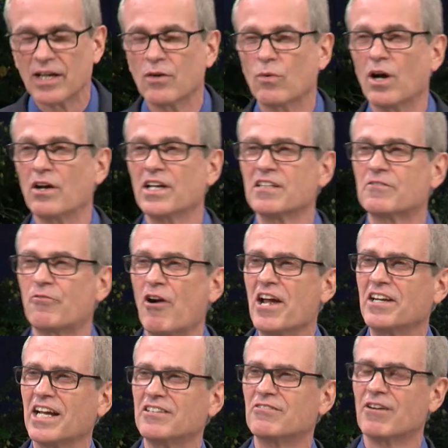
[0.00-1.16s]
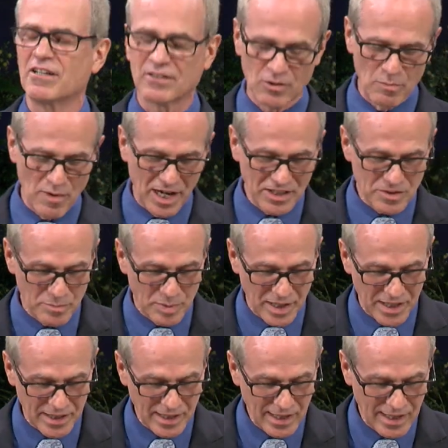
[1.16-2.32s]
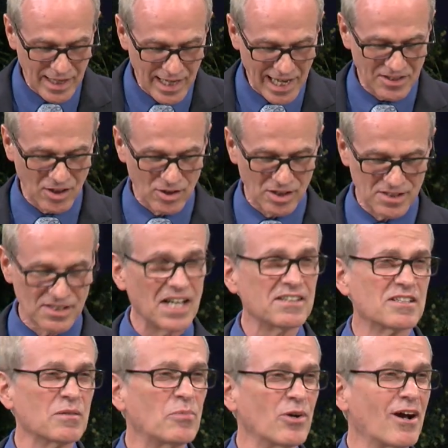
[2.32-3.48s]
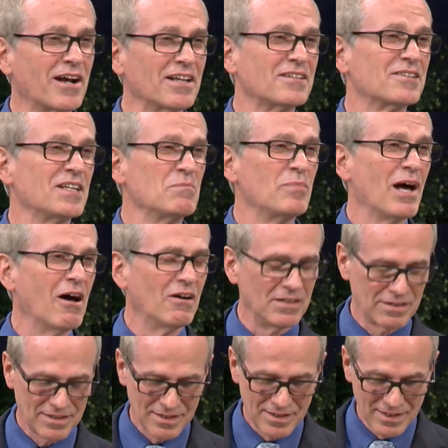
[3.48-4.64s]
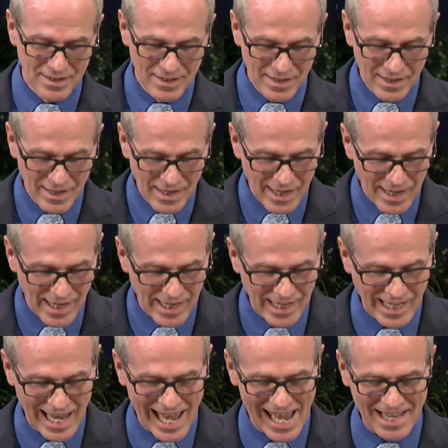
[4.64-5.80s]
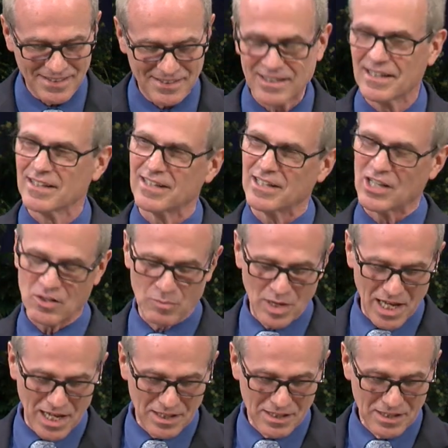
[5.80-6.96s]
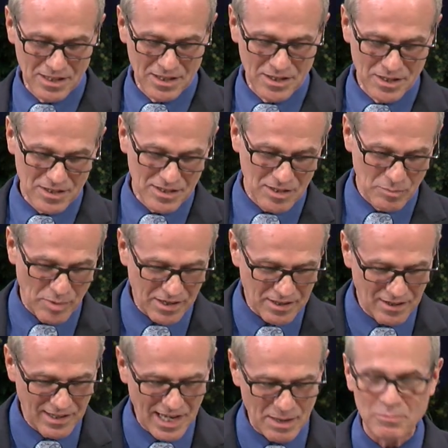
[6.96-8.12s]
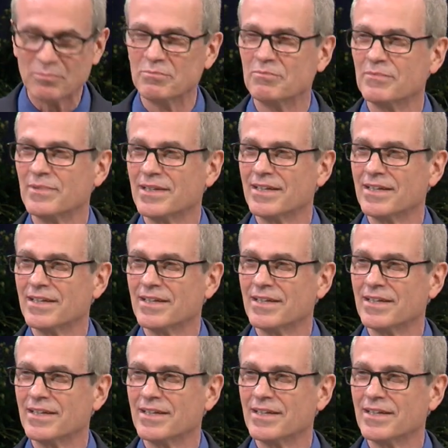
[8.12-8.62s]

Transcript: Well, his friend had drunk too much, but he had the good sense to put on his seatbelt. And he asked the young man to buckle up.